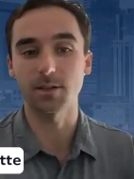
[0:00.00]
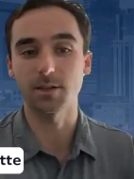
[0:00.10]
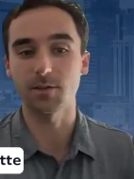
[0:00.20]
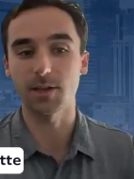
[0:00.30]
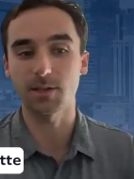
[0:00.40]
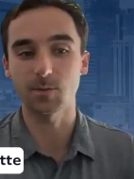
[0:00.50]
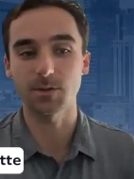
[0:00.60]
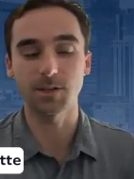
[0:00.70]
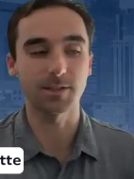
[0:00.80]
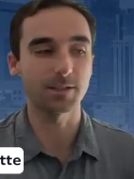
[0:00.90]
of
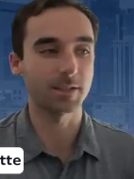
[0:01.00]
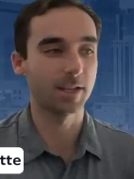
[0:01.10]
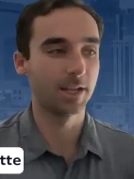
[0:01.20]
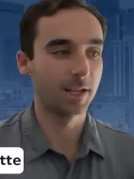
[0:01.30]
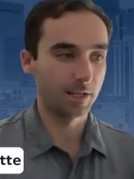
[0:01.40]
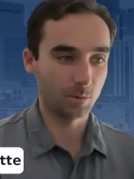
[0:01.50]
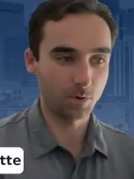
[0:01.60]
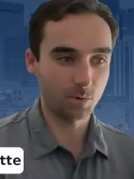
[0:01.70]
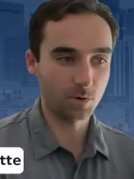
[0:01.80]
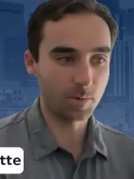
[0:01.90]
NetSuite is
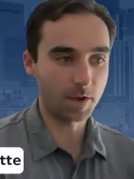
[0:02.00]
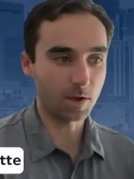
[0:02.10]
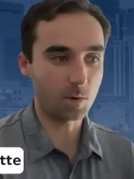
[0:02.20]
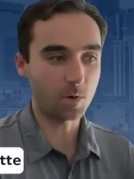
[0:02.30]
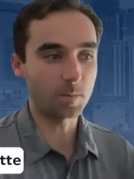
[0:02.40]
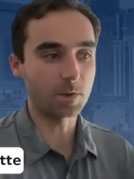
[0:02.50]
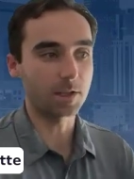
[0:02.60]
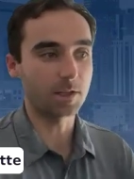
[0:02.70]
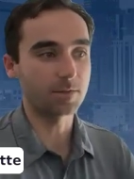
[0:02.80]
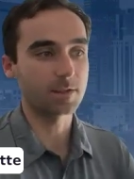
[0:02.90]
one of my core
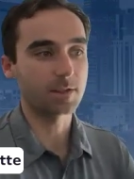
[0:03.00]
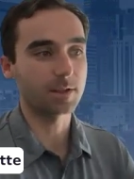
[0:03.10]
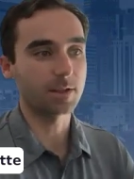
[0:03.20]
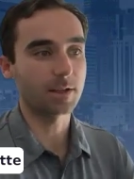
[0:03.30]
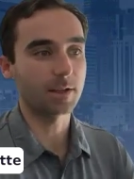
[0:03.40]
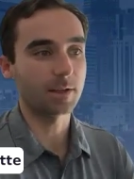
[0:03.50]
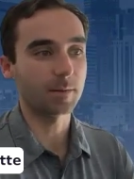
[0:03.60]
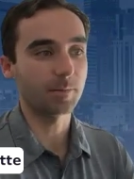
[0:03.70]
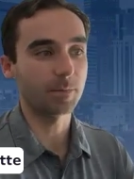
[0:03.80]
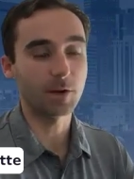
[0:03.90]
beliefs.
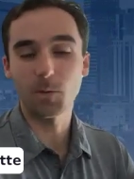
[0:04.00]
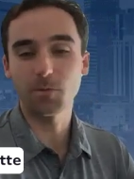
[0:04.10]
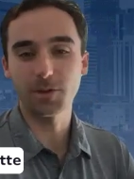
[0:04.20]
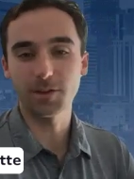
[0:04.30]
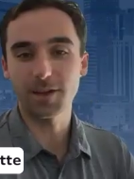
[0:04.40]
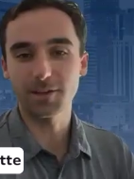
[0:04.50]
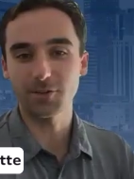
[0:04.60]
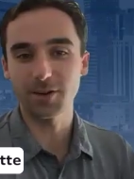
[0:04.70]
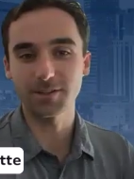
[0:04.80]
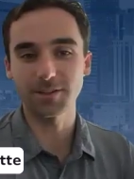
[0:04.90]
And hopefully that
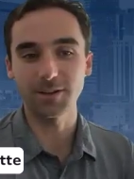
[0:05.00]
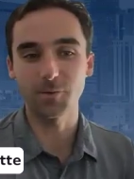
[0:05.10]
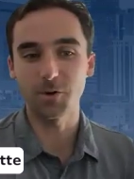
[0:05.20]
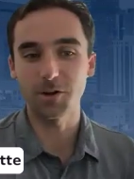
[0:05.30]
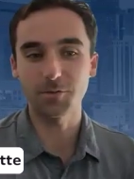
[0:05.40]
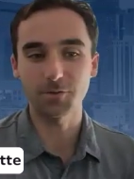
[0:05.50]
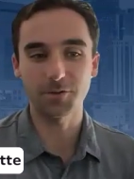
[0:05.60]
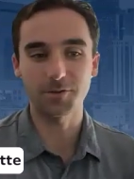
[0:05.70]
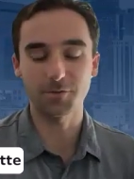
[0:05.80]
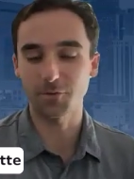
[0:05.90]
translated well
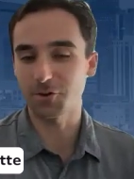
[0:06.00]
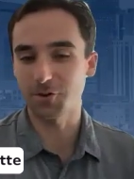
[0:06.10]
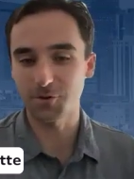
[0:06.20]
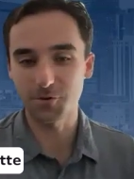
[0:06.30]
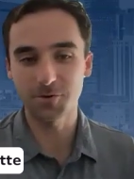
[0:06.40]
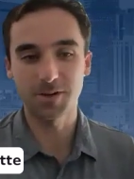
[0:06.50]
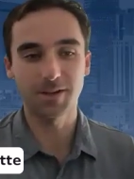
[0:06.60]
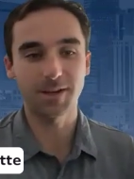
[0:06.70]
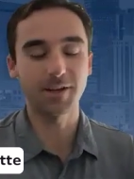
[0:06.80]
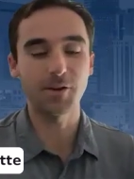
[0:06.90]
for you.
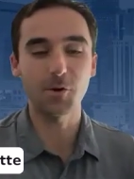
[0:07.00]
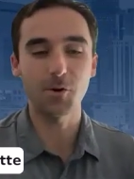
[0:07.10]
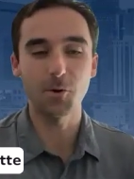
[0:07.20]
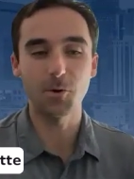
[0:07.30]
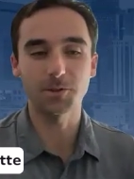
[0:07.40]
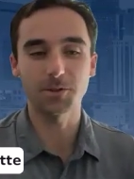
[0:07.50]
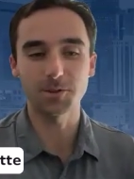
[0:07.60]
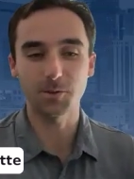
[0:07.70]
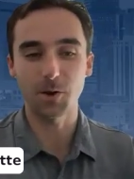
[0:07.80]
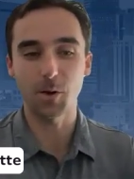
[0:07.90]
I know Cole has
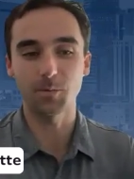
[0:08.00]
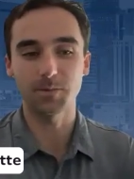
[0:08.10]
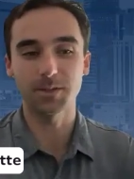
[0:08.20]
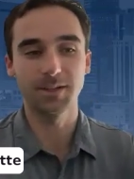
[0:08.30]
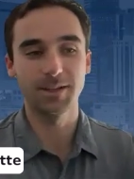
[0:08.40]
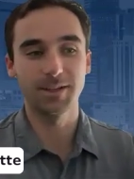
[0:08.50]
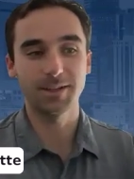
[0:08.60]
also helped